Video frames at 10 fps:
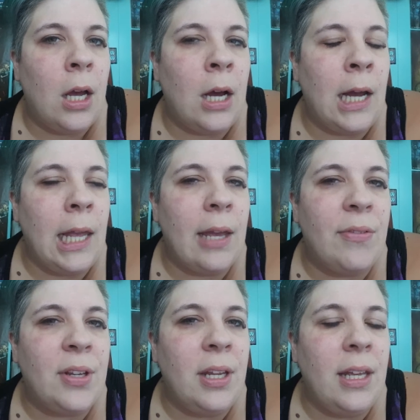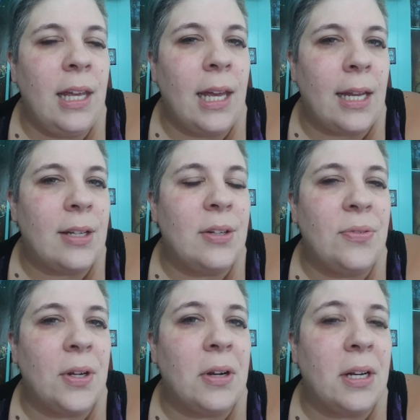I haven't yet to
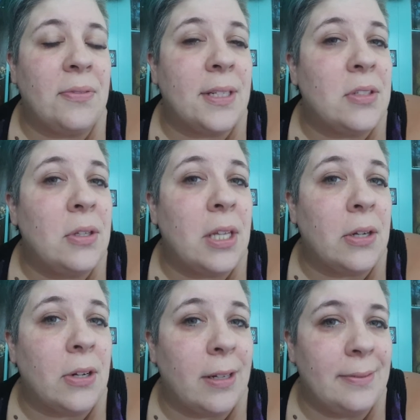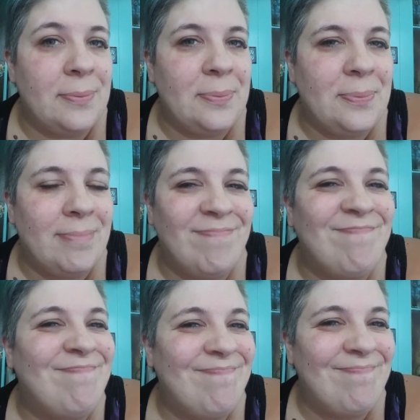figure out if that's a good thing or not.
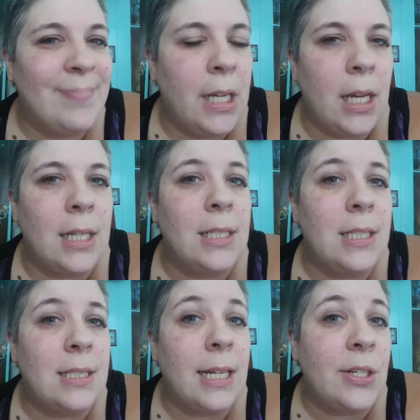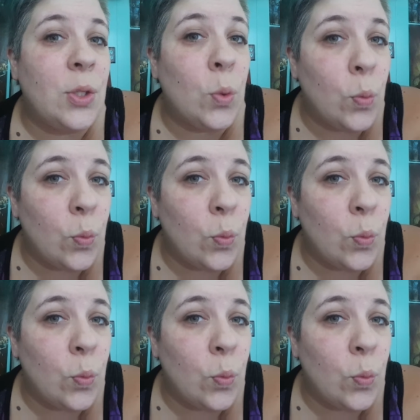And this is day 2.